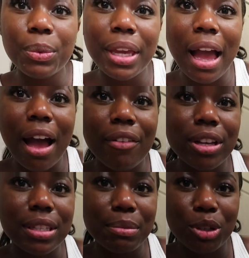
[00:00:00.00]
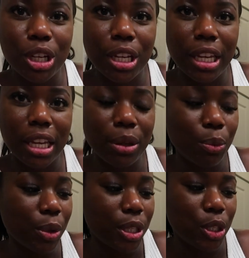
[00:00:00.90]
We have some chicken
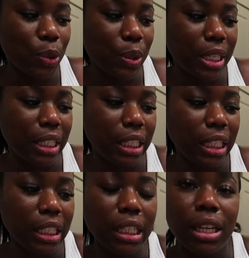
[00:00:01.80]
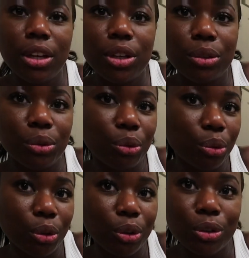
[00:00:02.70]
with zucchini
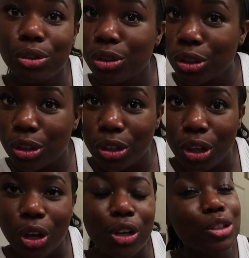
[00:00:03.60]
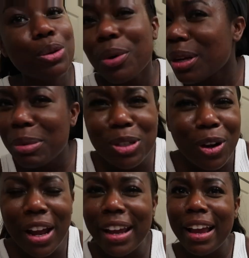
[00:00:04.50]
noodles. So we're gonna be
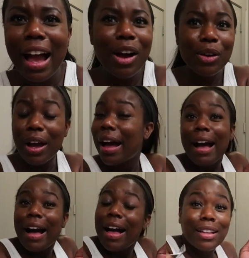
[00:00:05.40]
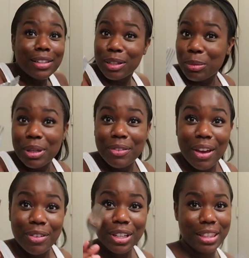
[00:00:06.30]
trying out a little bit of
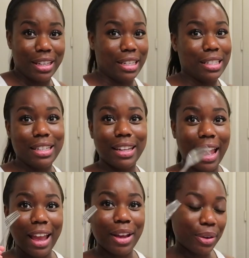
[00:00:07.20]
everything today,